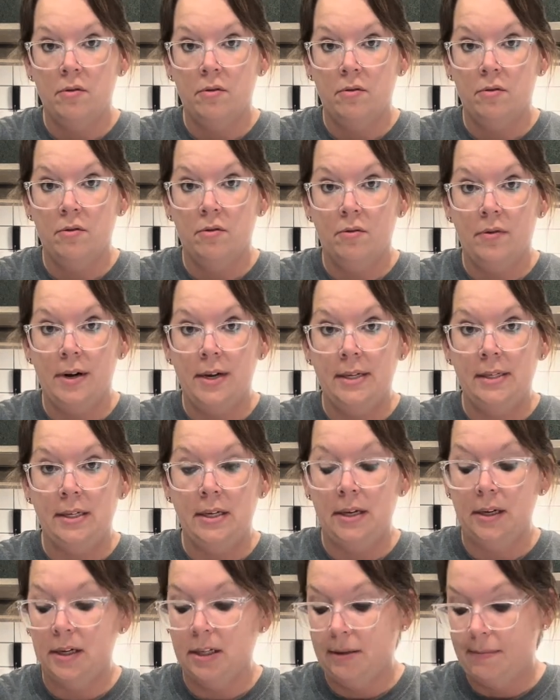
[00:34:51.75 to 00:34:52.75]
crazy
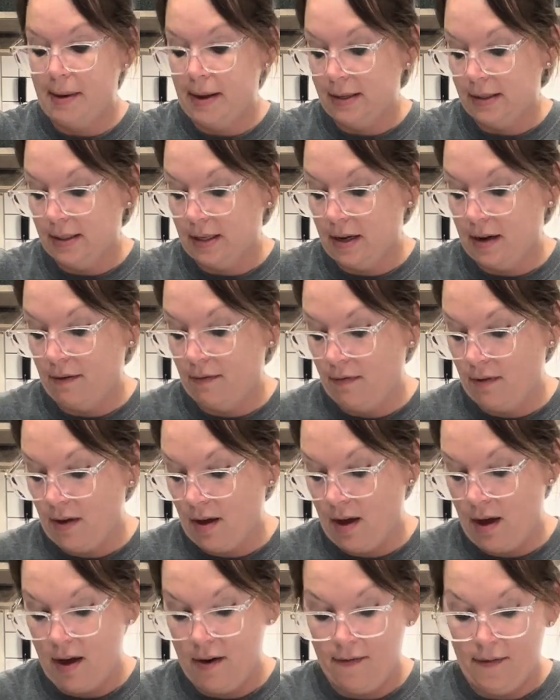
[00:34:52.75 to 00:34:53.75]
expensive
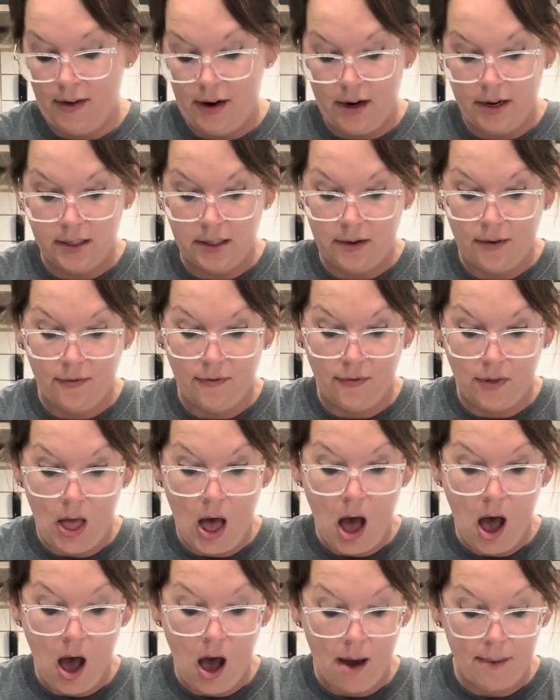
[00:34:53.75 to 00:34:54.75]
that if it is a
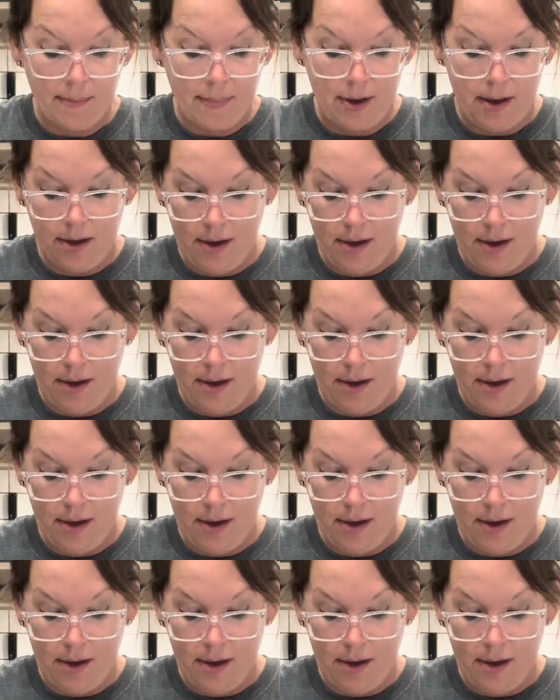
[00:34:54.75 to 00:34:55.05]
flop,